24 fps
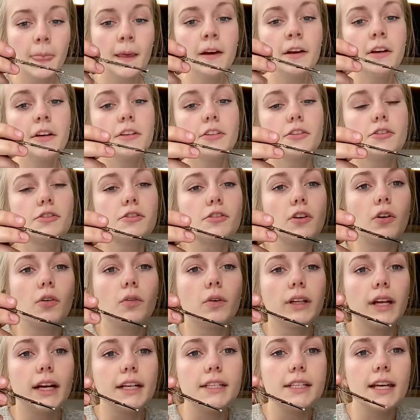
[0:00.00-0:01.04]
So
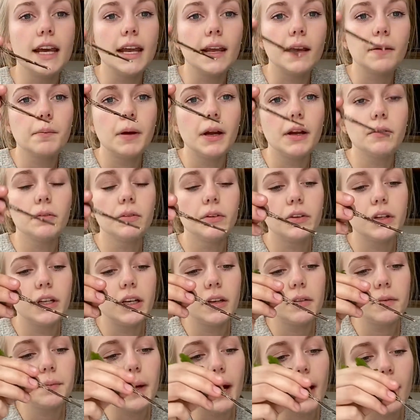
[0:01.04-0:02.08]
when I take my
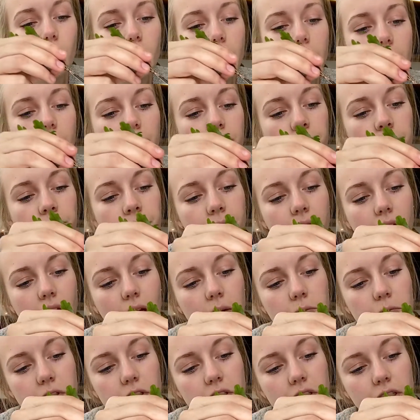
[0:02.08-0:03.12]
rooting powder,
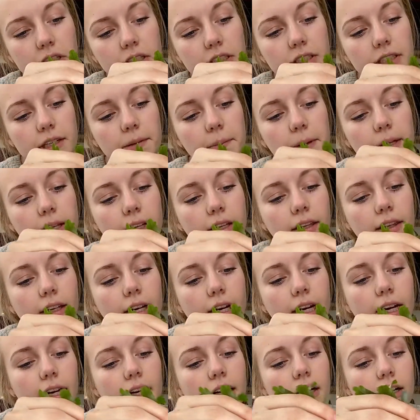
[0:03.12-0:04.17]
I'm just gonna dip it in
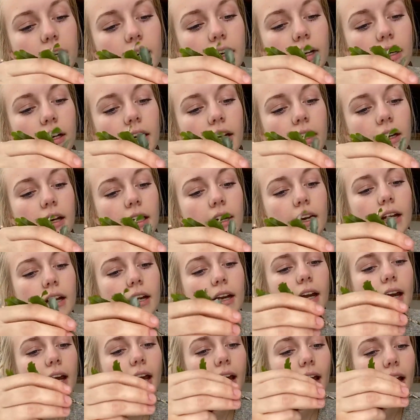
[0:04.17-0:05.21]
there,
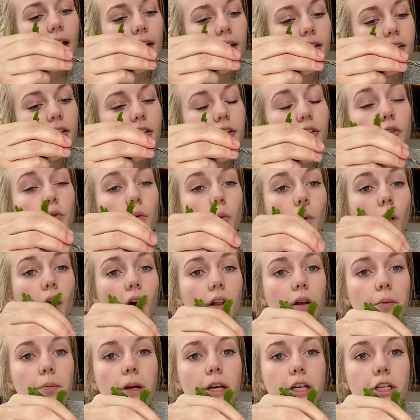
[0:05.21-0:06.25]
and you
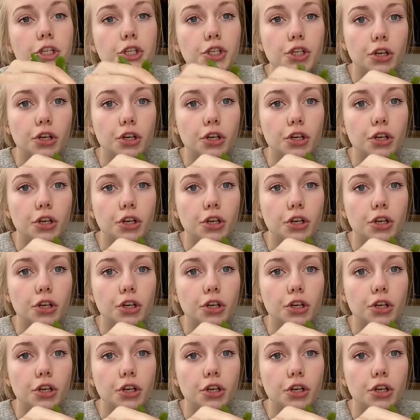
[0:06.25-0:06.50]
want to make sure